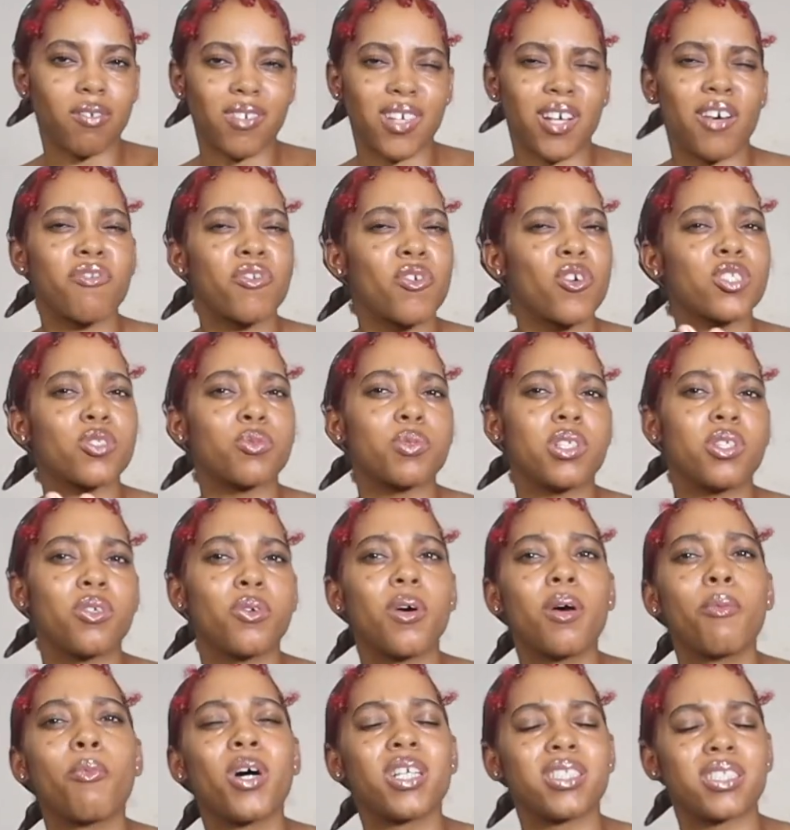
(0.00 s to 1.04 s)
Of course we do
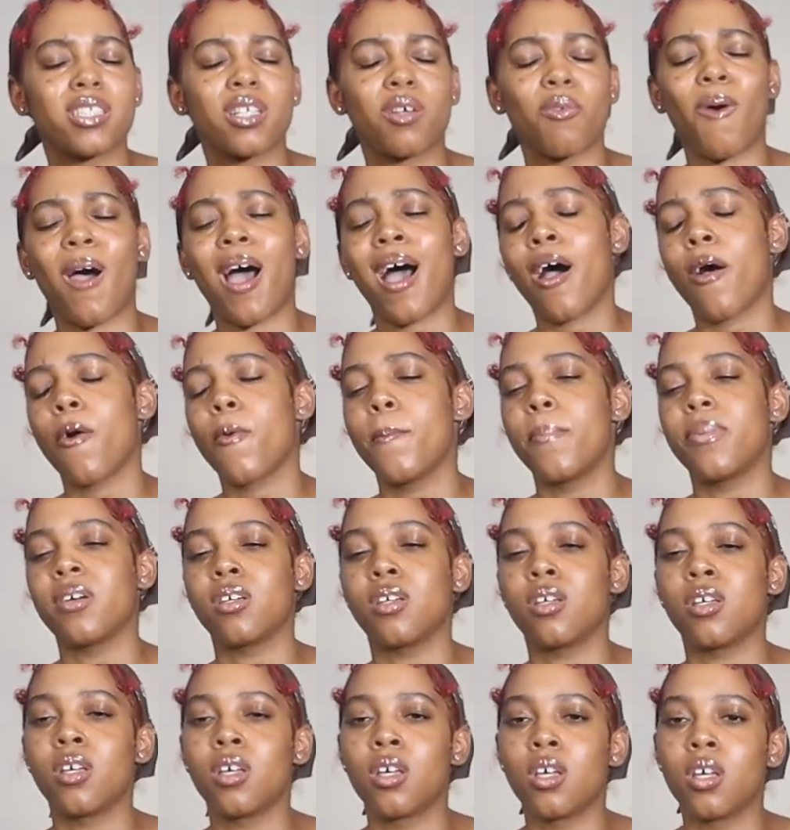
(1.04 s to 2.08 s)
it once in a while,
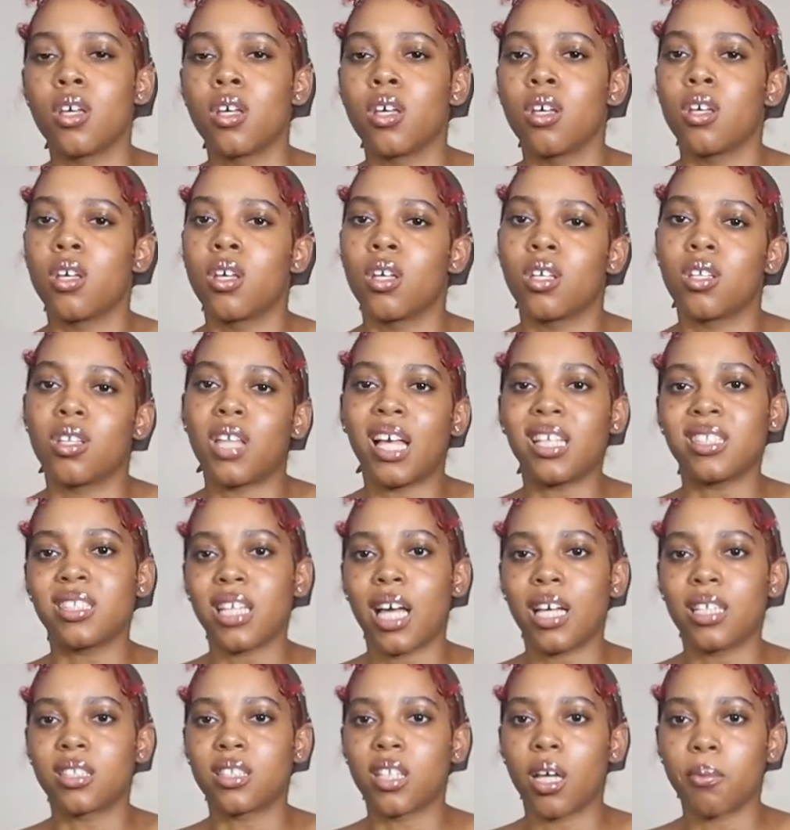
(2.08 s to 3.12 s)
but that's
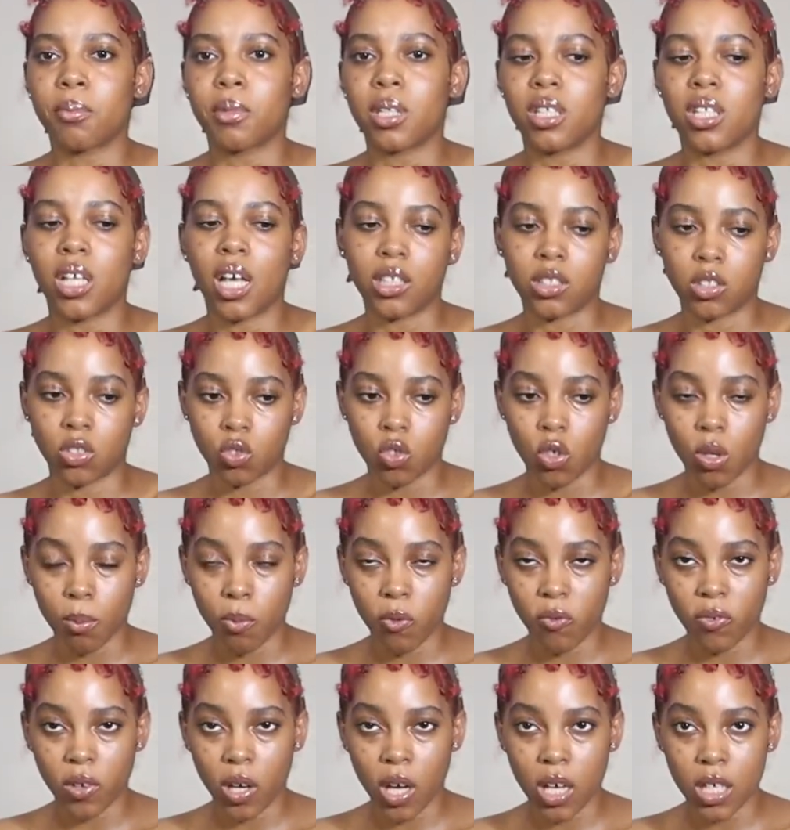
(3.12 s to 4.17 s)
not something that's normal
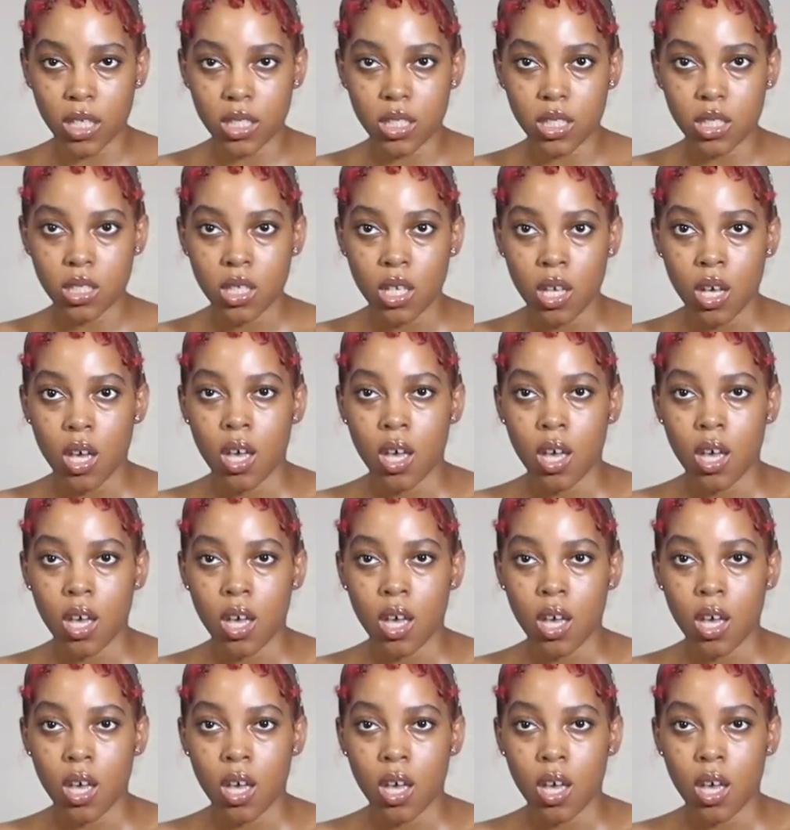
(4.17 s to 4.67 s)
for us.